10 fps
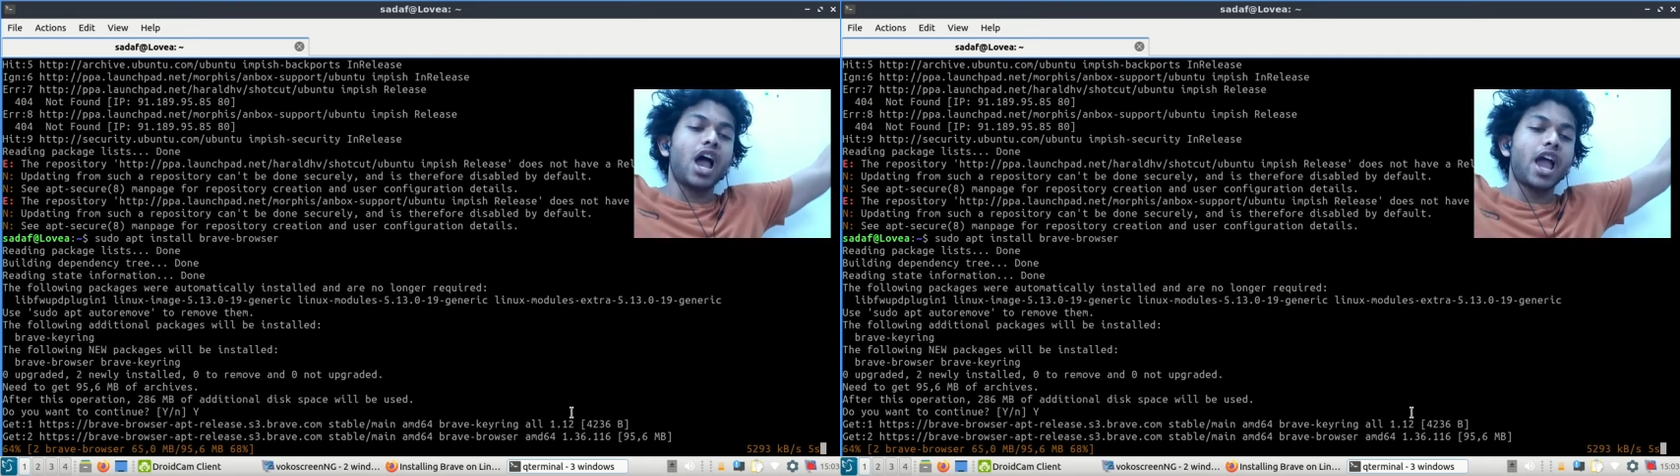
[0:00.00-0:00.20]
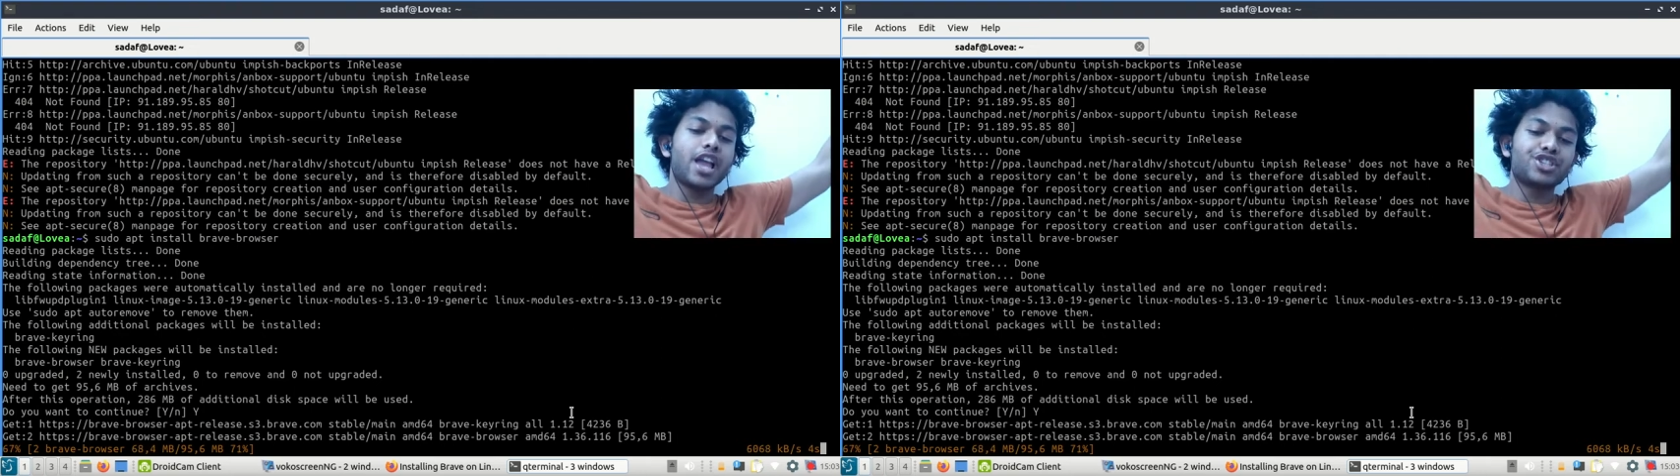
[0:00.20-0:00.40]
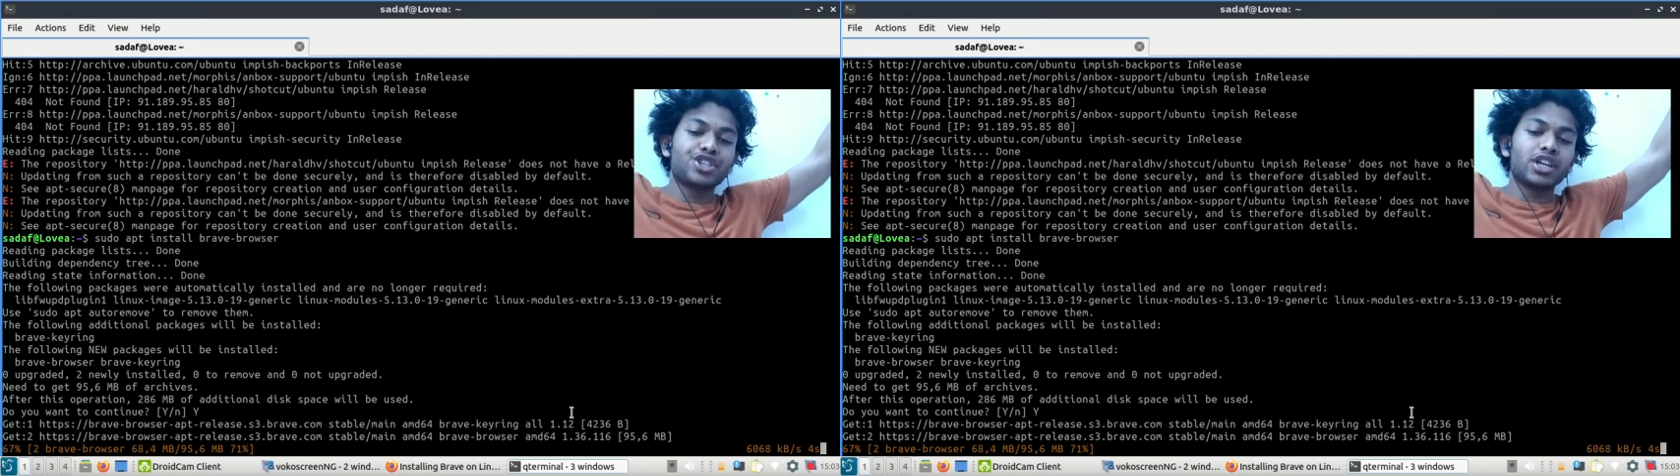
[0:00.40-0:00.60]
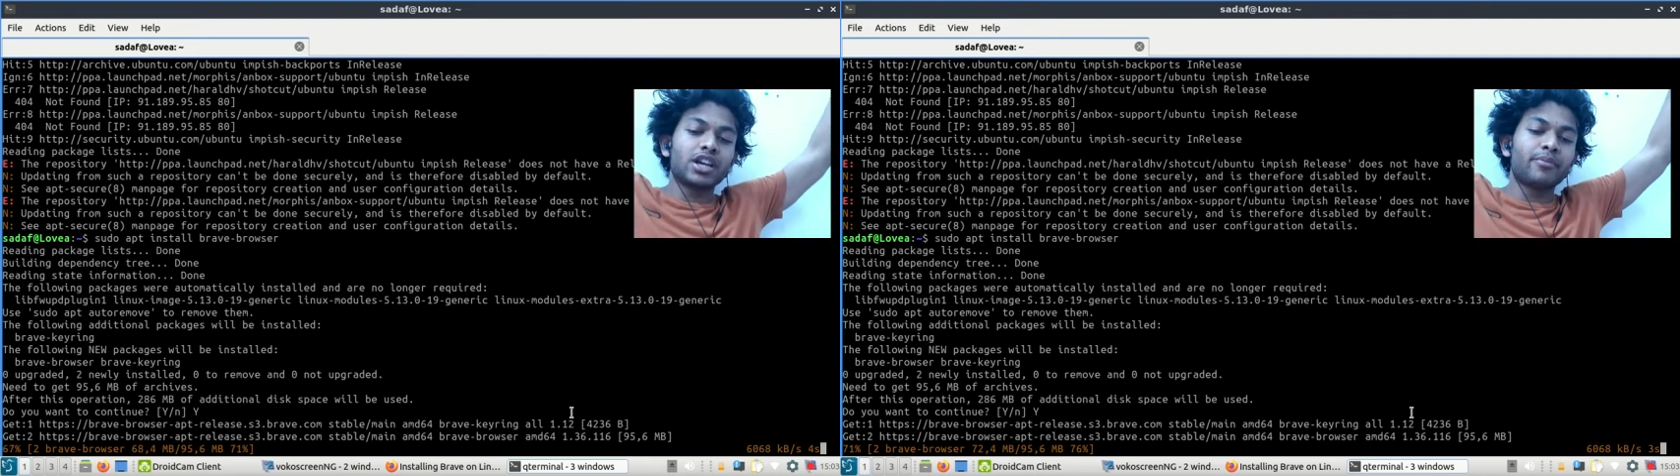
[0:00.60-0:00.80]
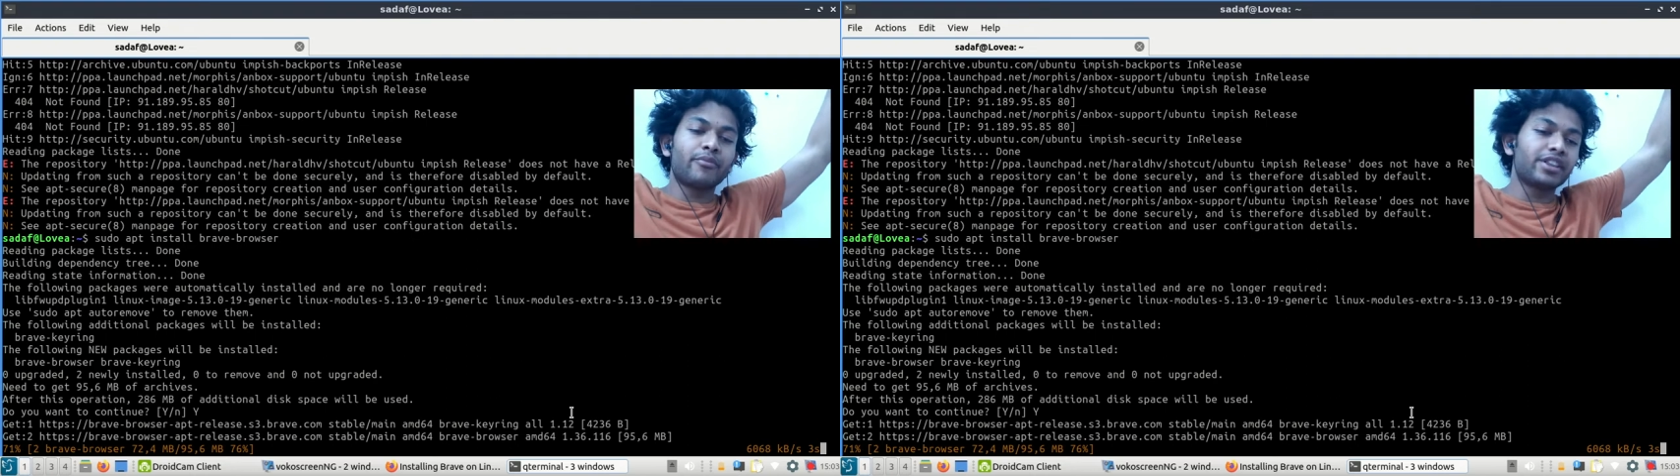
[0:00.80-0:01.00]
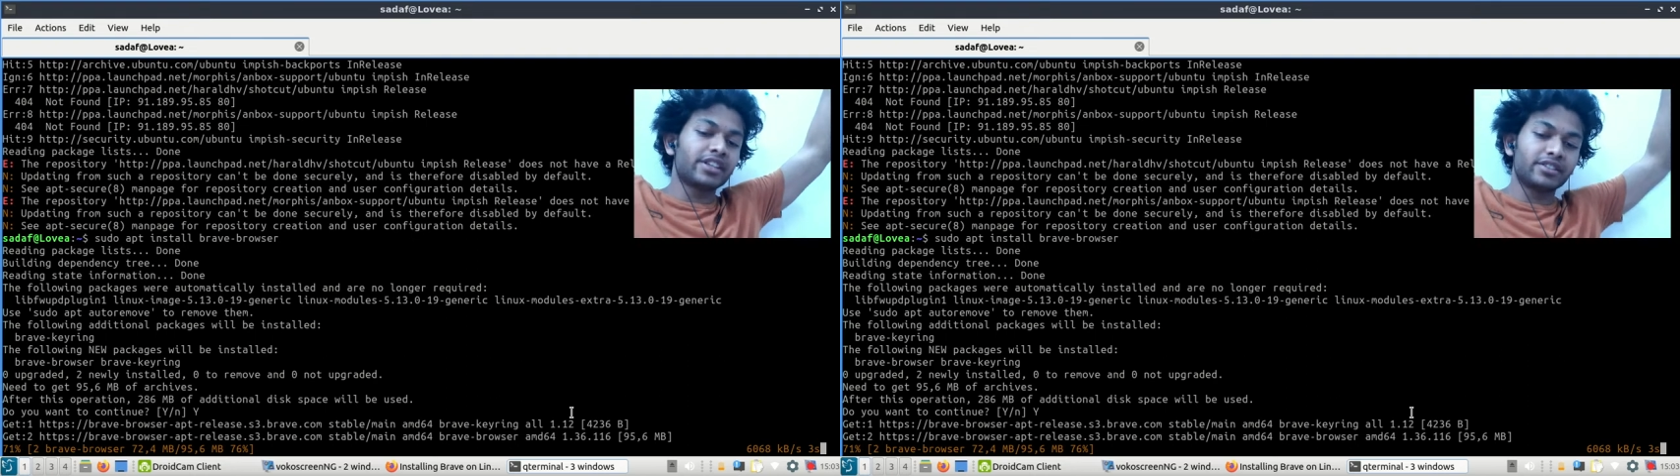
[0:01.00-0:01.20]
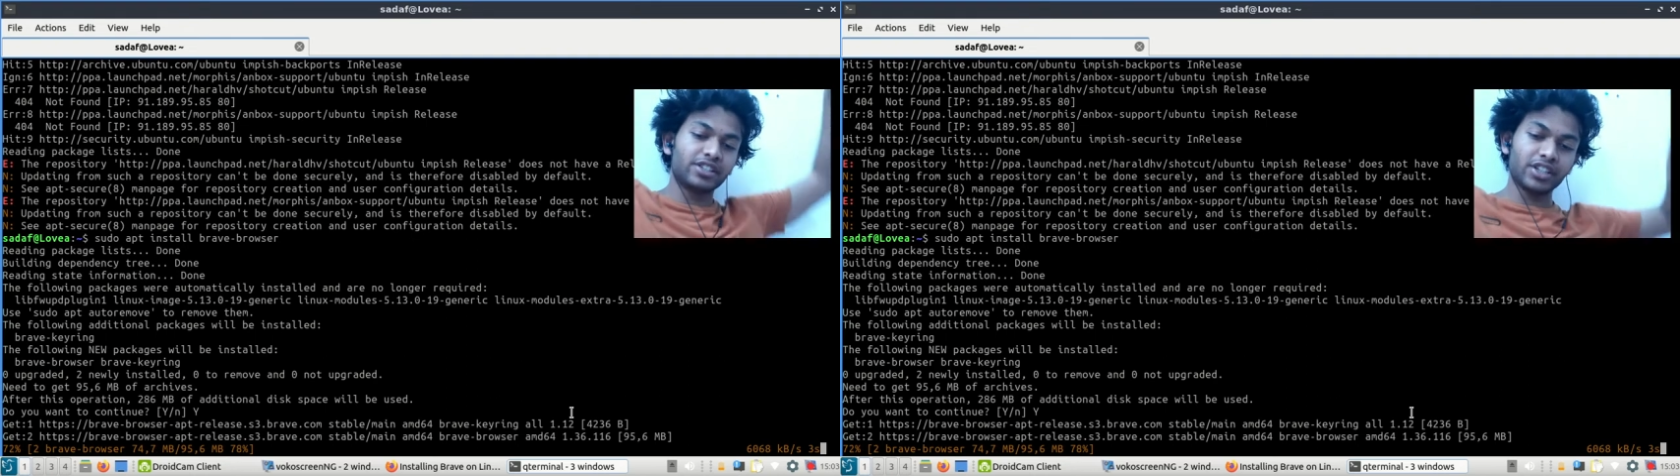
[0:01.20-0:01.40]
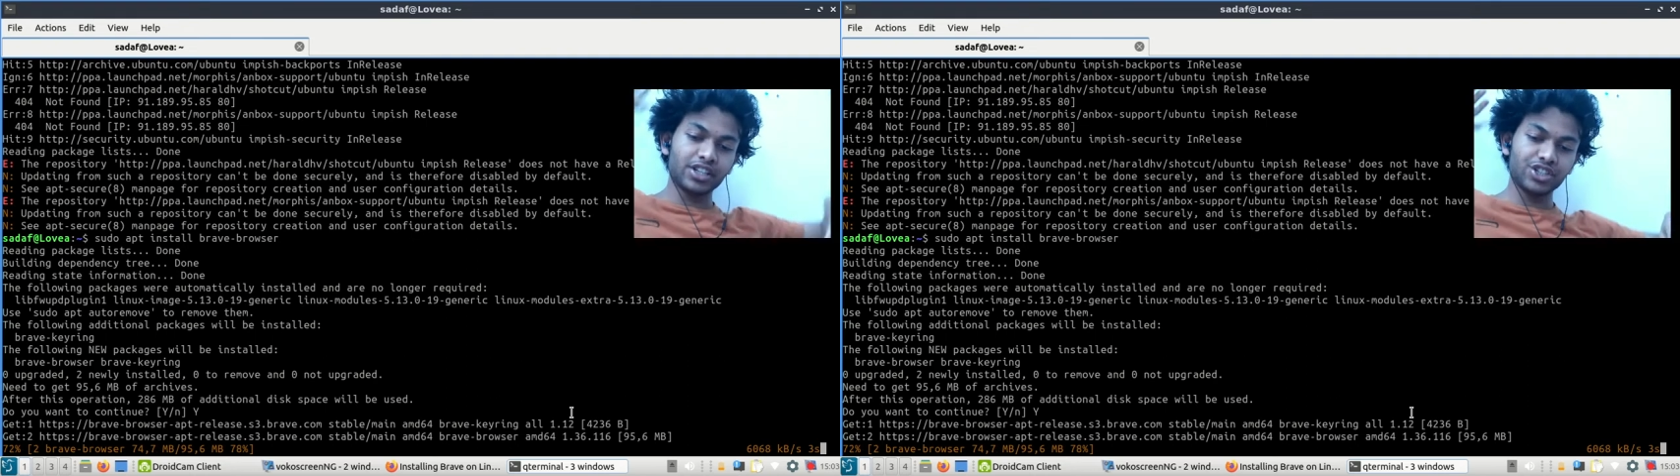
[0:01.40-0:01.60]
and wait and chill
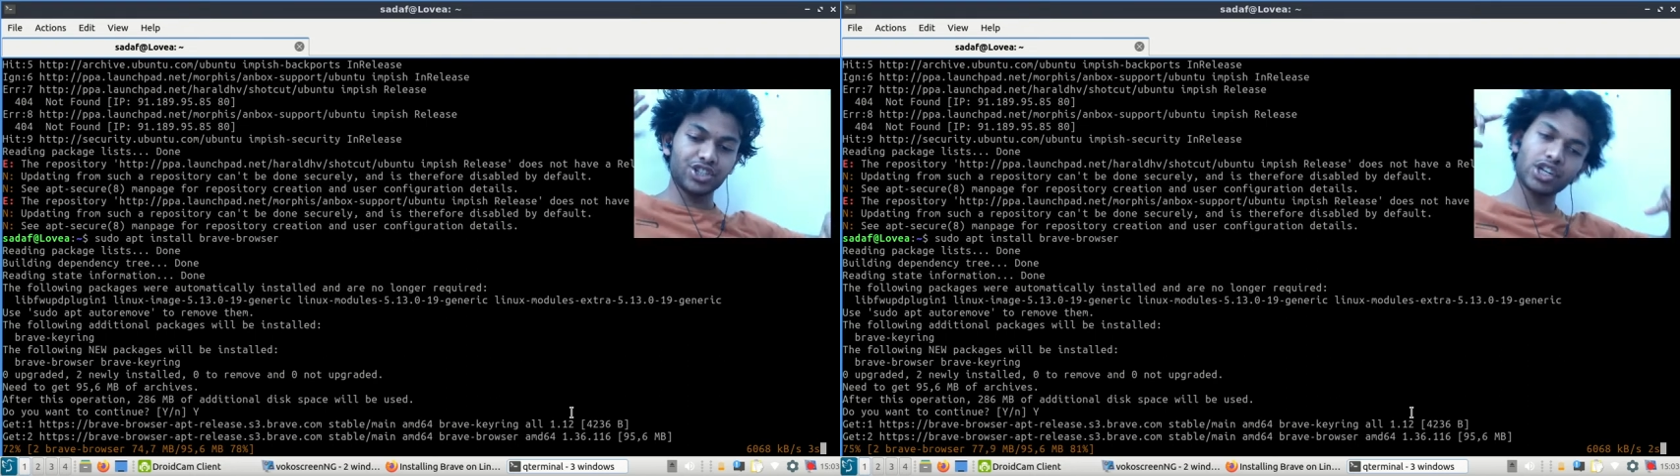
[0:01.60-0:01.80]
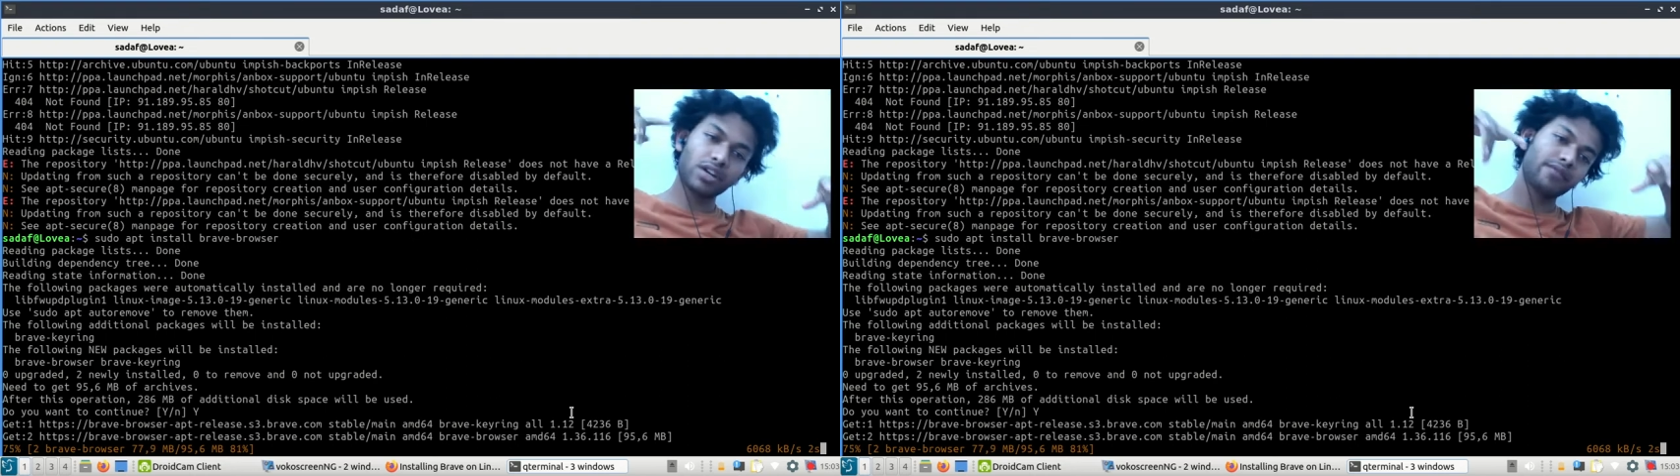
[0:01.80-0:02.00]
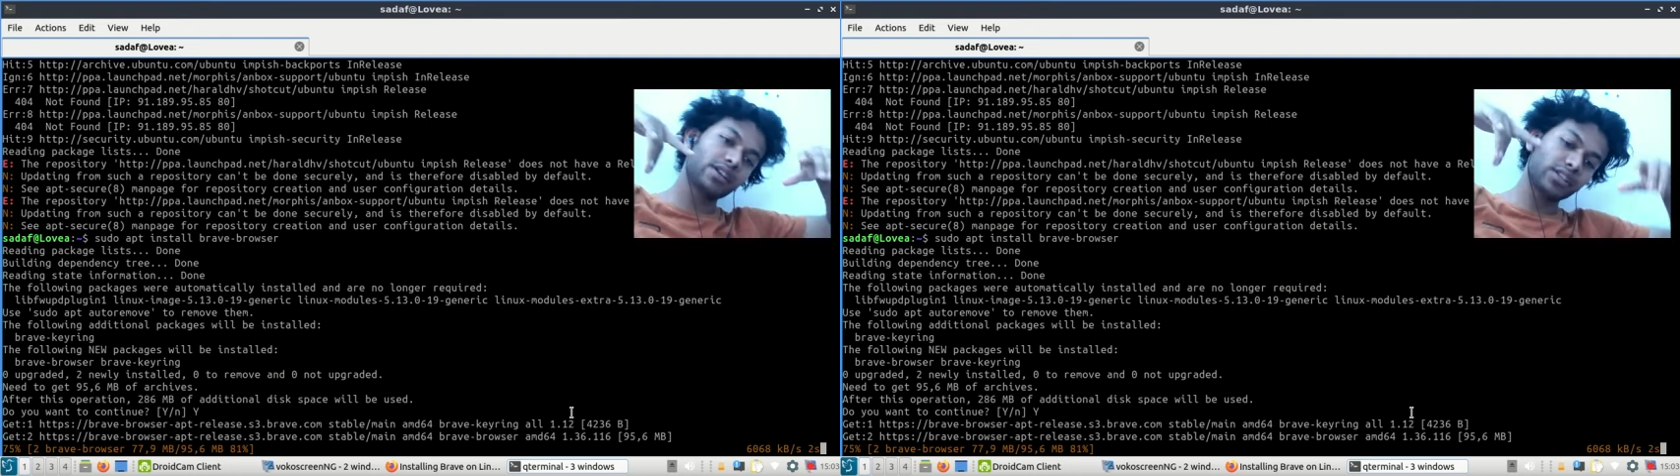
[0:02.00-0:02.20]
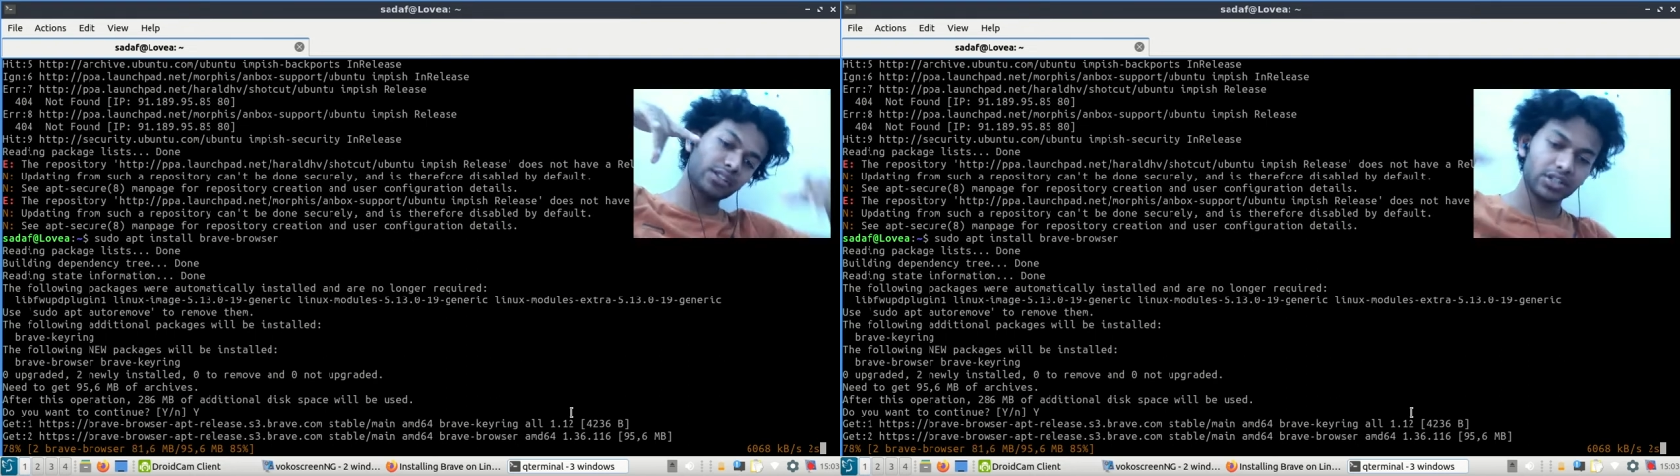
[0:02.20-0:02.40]
and chill and wait and chill.